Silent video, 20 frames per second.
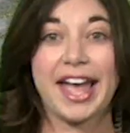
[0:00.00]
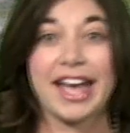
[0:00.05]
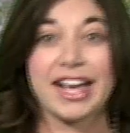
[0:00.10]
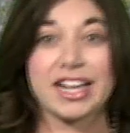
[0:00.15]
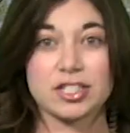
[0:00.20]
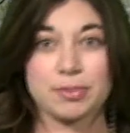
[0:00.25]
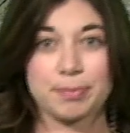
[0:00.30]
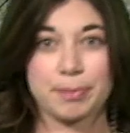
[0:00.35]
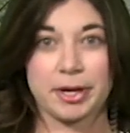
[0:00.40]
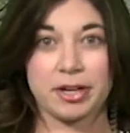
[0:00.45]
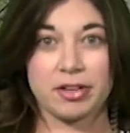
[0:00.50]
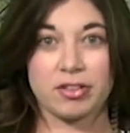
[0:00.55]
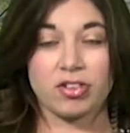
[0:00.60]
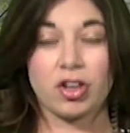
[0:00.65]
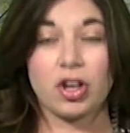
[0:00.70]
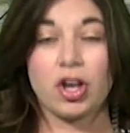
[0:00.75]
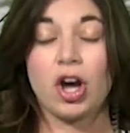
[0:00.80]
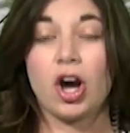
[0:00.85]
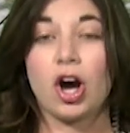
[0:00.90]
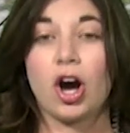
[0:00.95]
experts
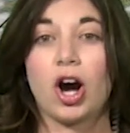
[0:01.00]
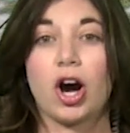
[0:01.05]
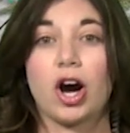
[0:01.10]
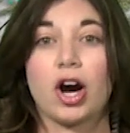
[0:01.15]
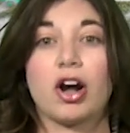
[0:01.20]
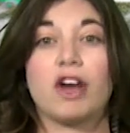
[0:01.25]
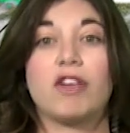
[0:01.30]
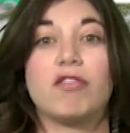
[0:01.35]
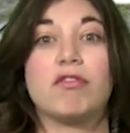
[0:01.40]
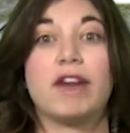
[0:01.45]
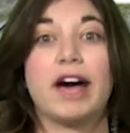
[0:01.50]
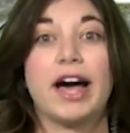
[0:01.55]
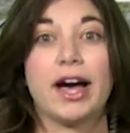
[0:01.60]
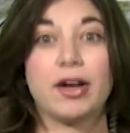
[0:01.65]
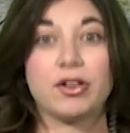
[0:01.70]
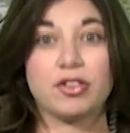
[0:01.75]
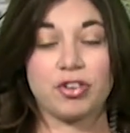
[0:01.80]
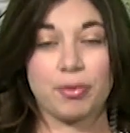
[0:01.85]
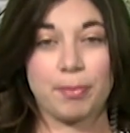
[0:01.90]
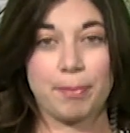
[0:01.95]
are
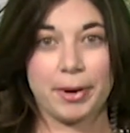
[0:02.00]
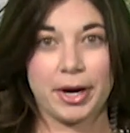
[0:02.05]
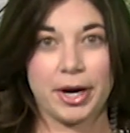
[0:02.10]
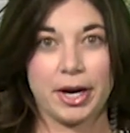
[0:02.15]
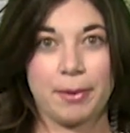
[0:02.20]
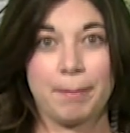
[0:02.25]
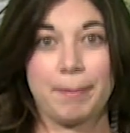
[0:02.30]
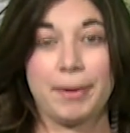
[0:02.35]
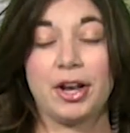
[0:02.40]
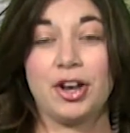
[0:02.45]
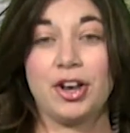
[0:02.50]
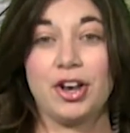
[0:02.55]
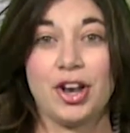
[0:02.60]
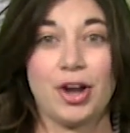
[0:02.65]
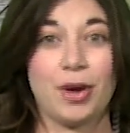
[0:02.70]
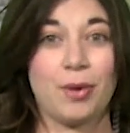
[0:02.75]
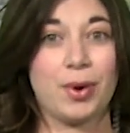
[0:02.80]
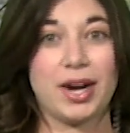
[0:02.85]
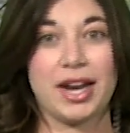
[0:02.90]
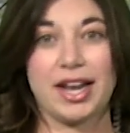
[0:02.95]
allowed to burn, but no
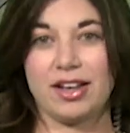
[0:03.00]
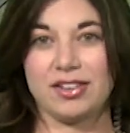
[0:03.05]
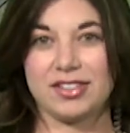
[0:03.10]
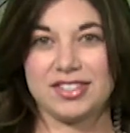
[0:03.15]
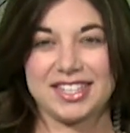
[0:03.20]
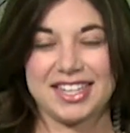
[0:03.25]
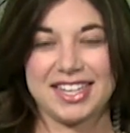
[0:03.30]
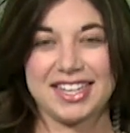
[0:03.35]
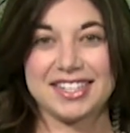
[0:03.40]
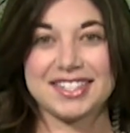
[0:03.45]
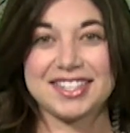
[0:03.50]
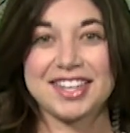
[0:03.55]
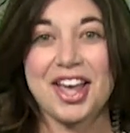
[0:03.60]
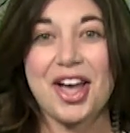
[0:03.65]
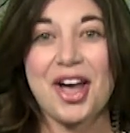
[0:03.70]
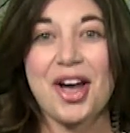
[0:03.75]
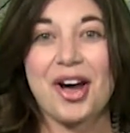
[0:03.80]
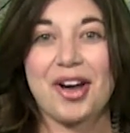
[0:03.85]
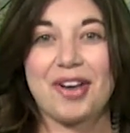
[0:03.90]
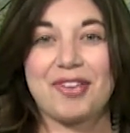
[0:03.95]
one else is.
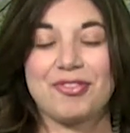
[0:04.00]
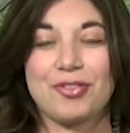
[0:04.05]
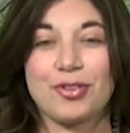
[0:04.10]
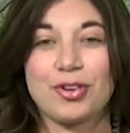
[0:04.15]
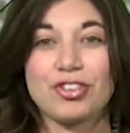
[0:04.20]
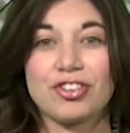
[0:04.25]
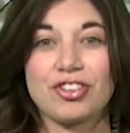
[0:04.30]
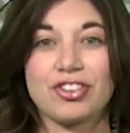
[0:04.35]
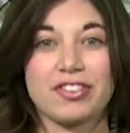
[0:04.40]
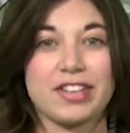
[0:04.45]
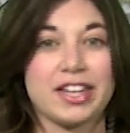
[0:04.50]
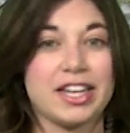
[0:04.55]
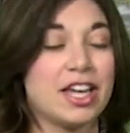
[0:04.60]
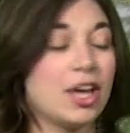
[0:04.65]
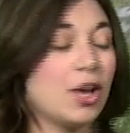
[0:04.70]
Unfortunately,